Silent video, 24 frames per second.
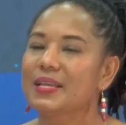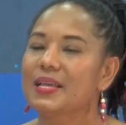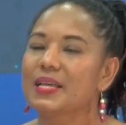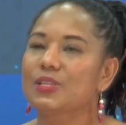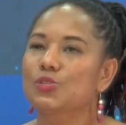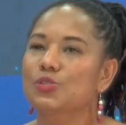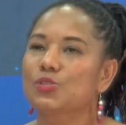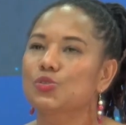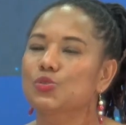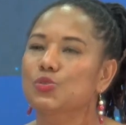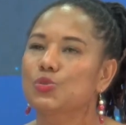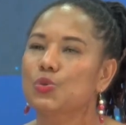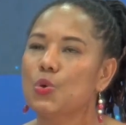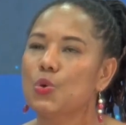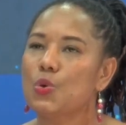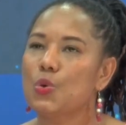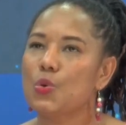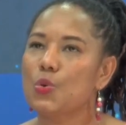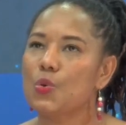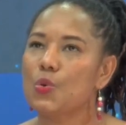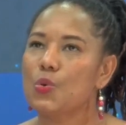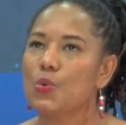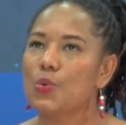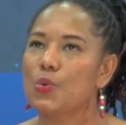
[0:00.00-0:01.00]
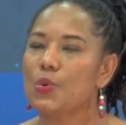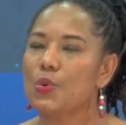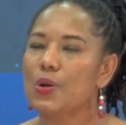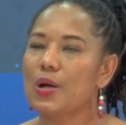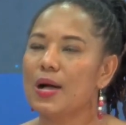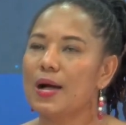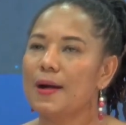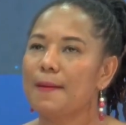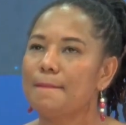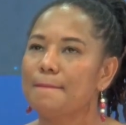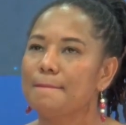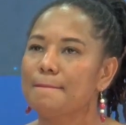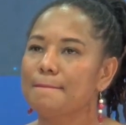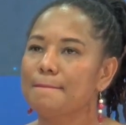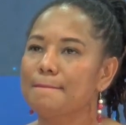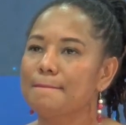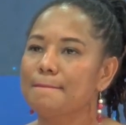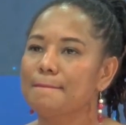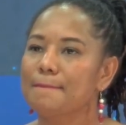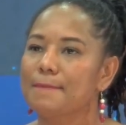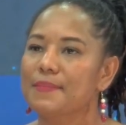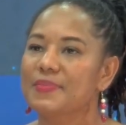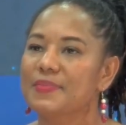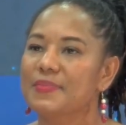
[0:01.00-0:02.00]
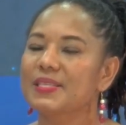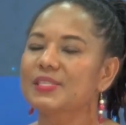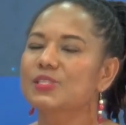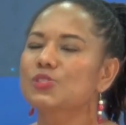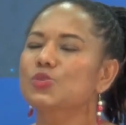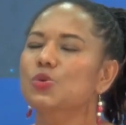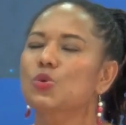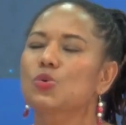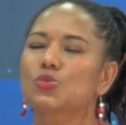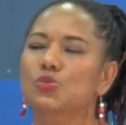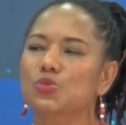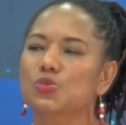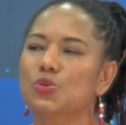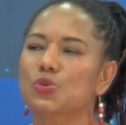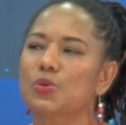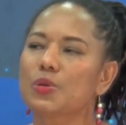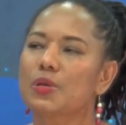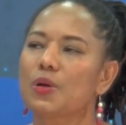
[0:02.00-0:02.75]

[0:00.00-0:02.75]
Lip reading: So this is also a